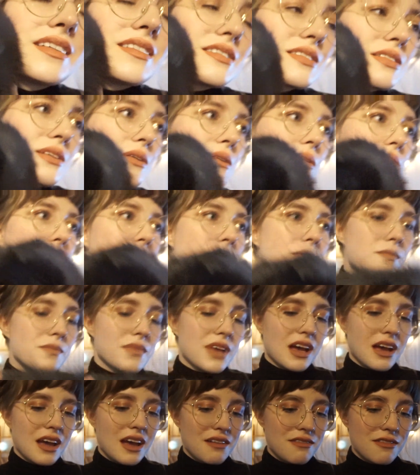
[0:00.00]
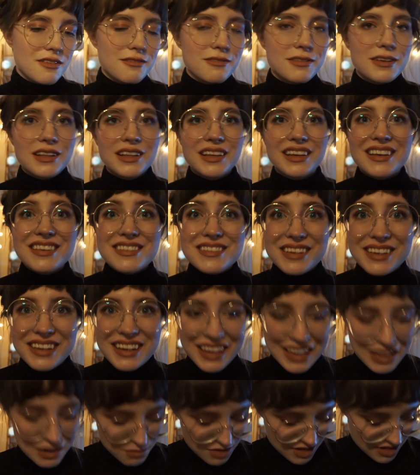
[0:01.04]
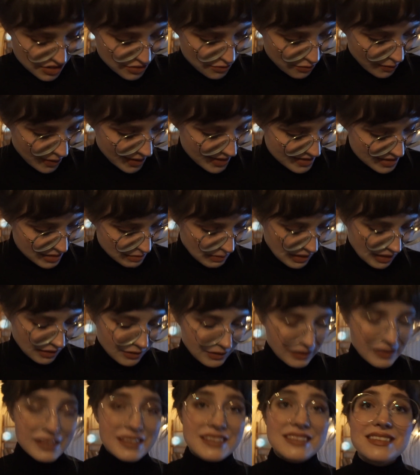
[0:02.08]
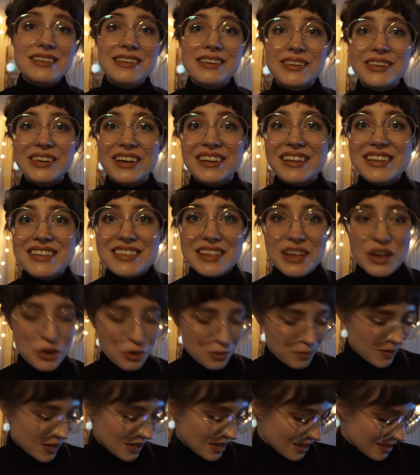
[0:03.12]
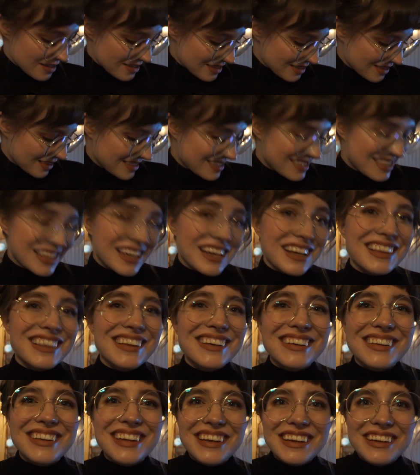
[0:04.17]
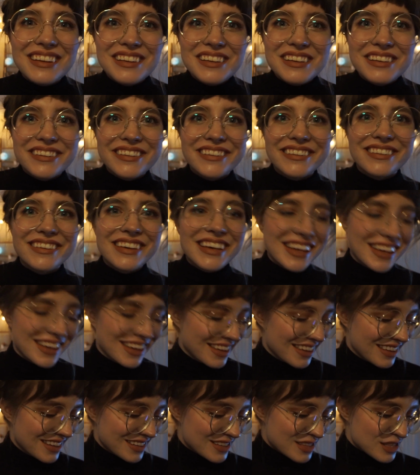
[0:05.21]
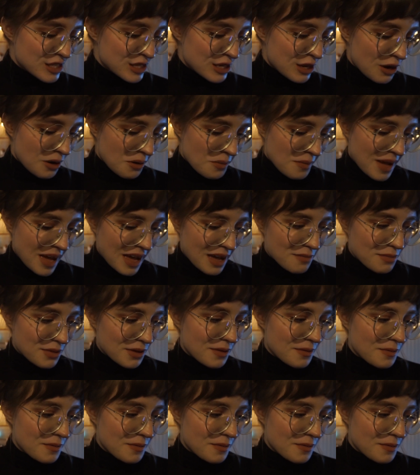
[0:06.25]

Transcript: So I have a feeling he's going to get a bunch of white speckles, or at least I hope he does, because then he'd look like a little star map.